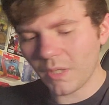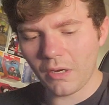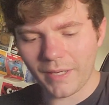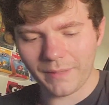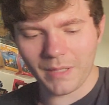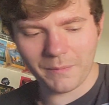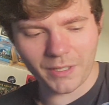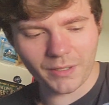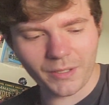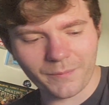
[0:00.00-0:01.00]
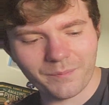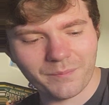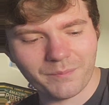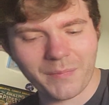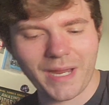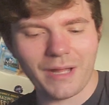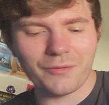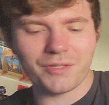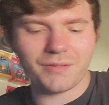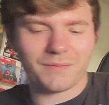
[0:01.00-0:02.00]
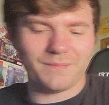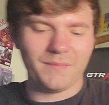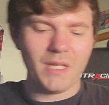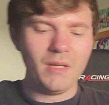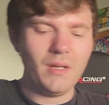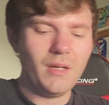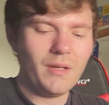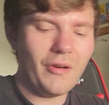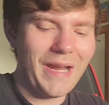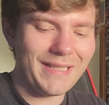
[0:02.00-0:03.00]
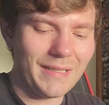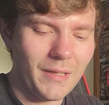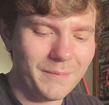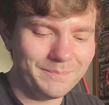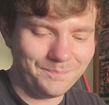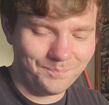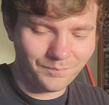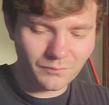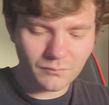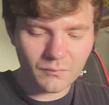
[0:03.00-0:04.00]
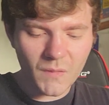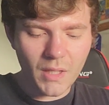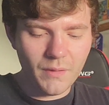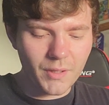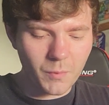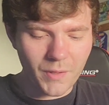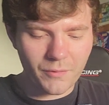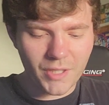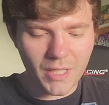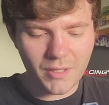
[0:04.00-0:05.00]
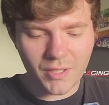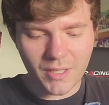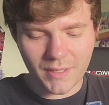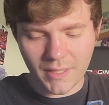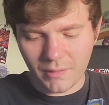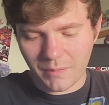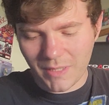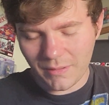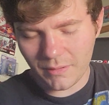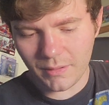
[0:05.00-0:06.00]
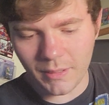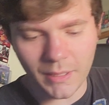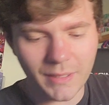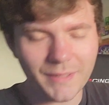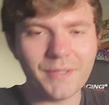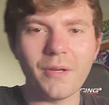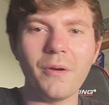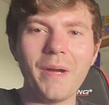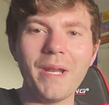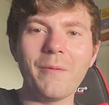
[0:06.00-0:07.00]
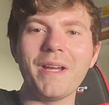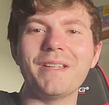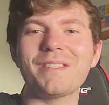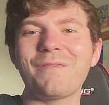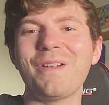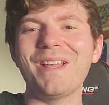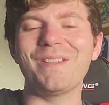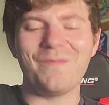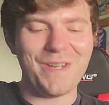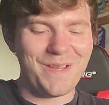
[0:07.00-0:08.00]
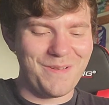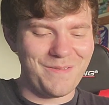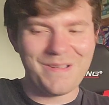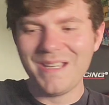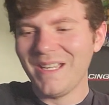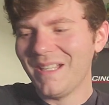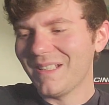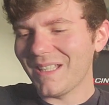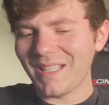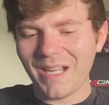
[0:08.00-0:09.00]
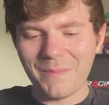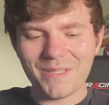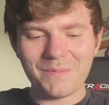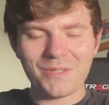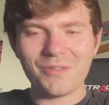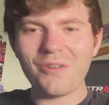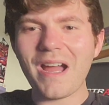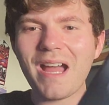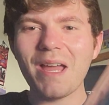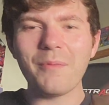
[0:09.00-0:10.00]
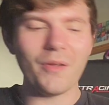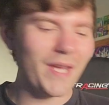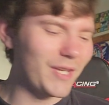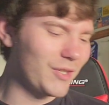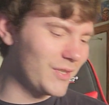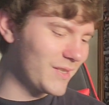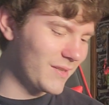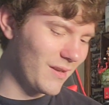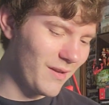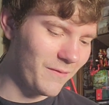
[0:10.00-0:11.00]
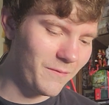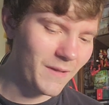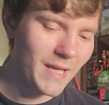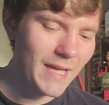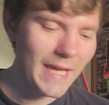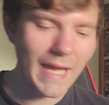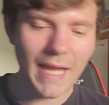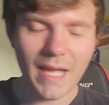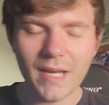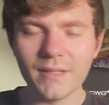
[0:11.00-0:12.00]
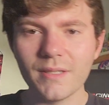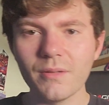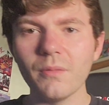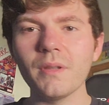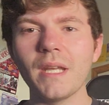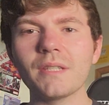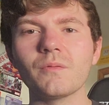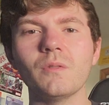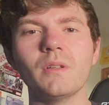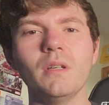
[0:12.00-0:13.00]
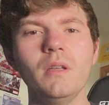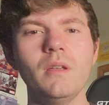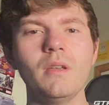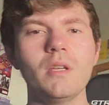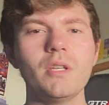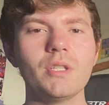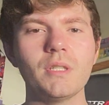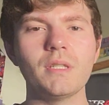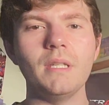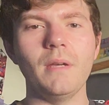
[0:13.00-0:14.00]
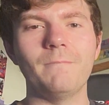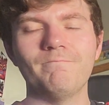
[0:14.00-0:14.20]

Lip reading: Okay, I'm gonna go. My allergies are acting up. This weather change is killing me. So anyways, if you liked the video, like, comment, subscribe, all that good stuff. And until the next one, see ya.